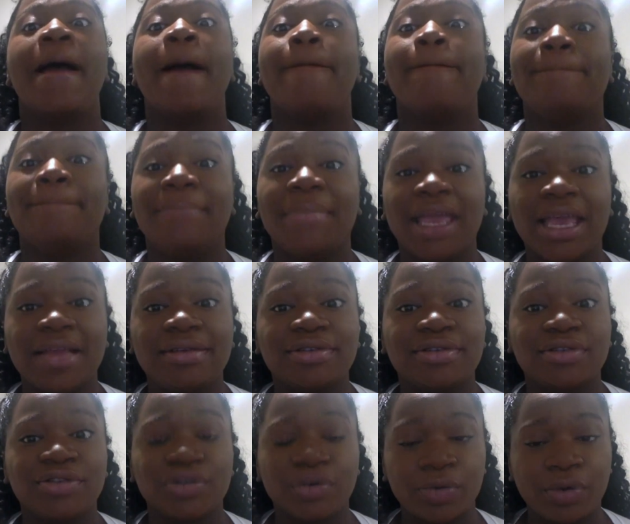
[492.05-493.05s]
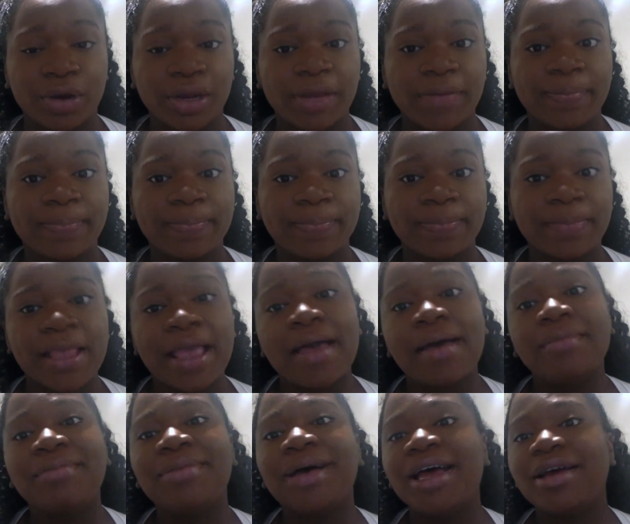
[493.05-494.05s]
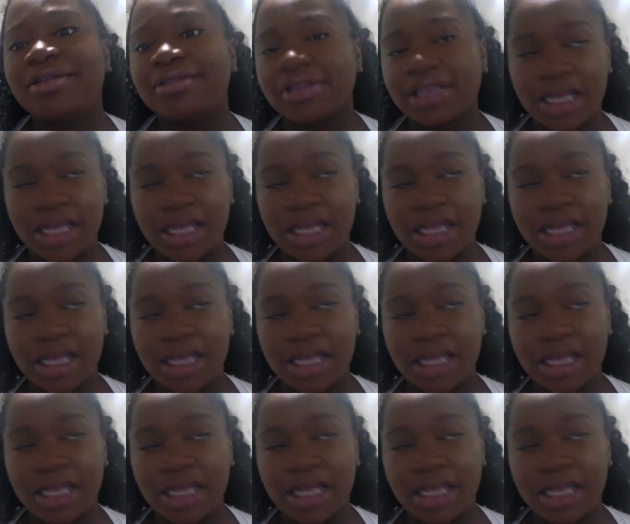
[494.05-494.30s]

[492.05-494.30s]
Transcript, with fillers: mandatory. But